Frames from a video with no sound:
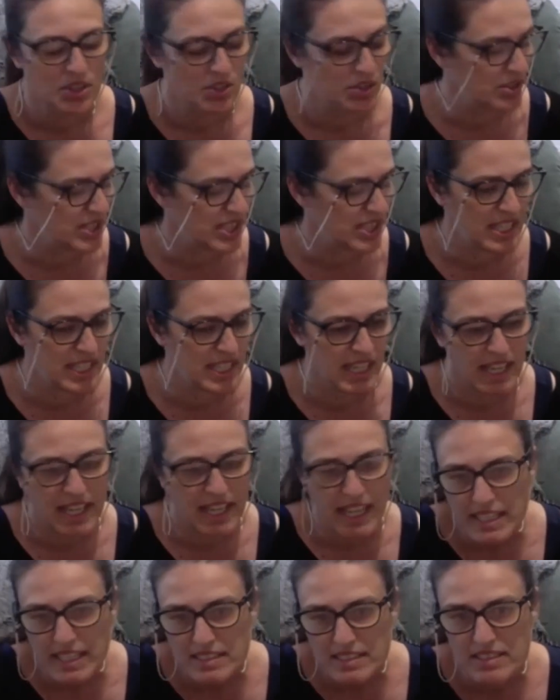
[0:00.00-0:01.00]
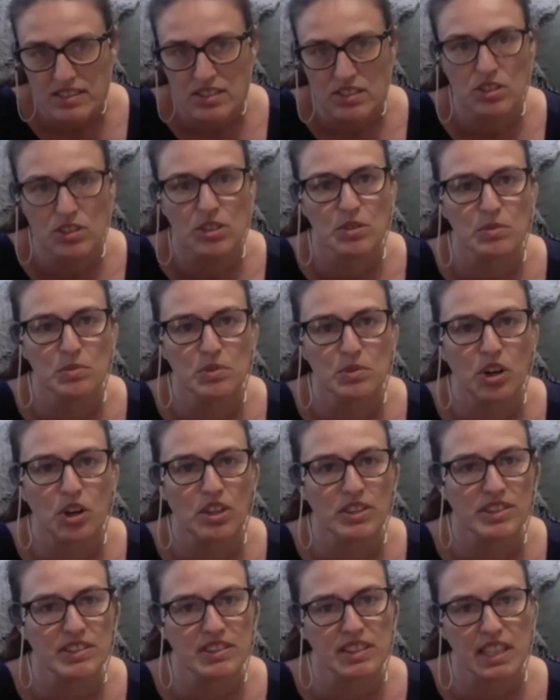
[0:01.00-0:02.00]
who didn't eat, who
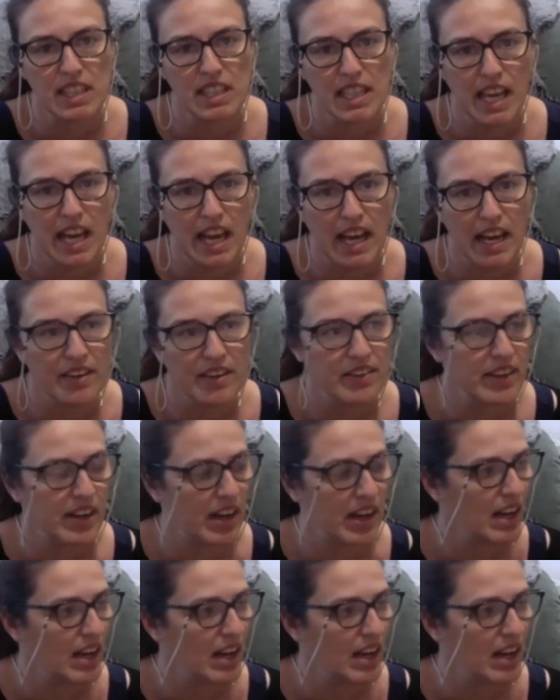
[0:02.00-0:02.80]
constantly had